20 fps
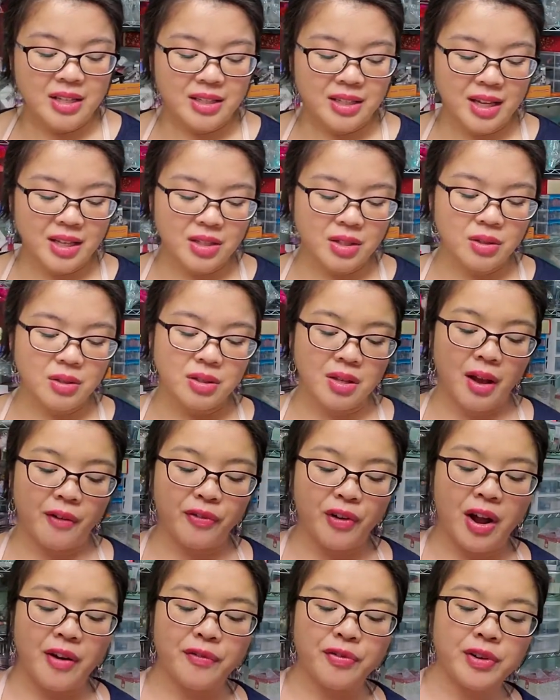Skin So
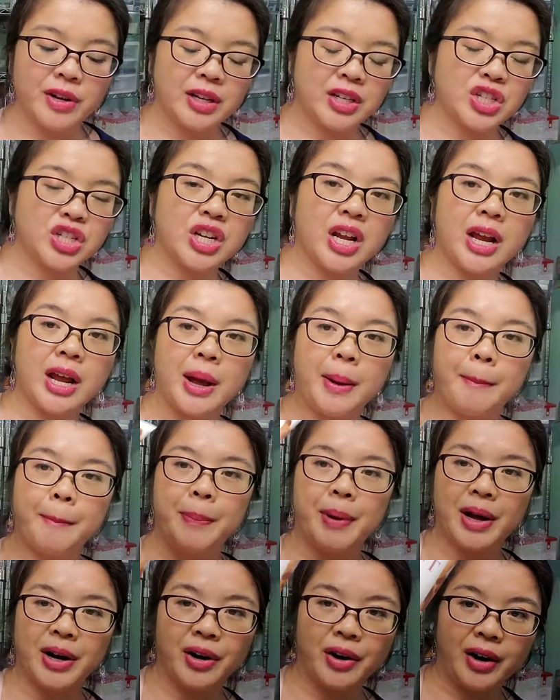Soft Comforting Shea
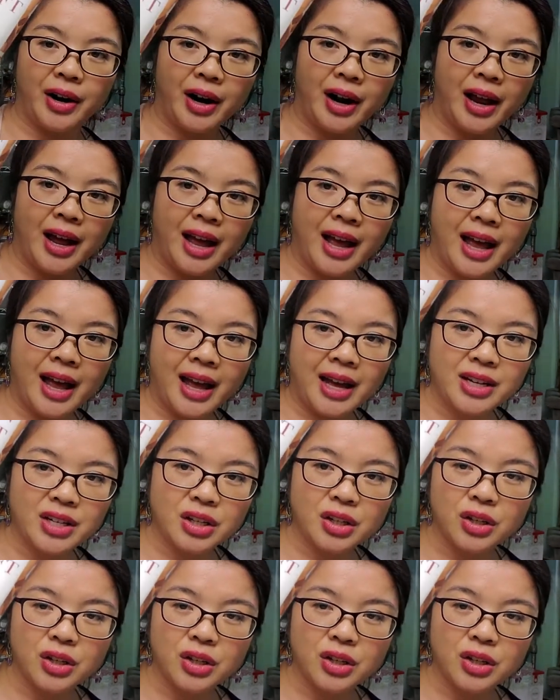Butter Hand